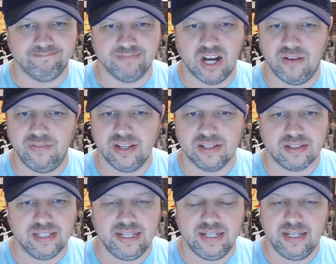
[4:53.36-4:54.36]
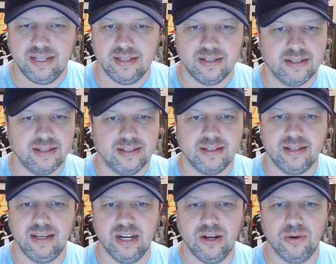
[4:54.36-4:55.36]
Obviously,
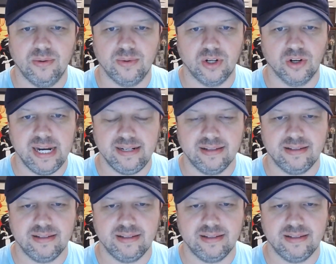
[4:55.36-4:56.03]
great